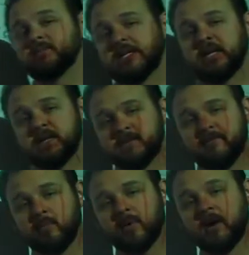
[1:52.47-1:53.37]
of the end
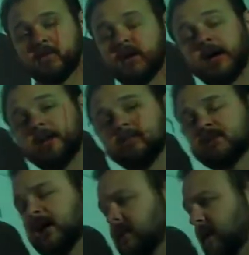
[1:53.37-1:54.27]
of apartheid in
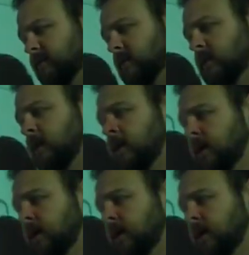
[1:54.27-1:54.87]
South Africa.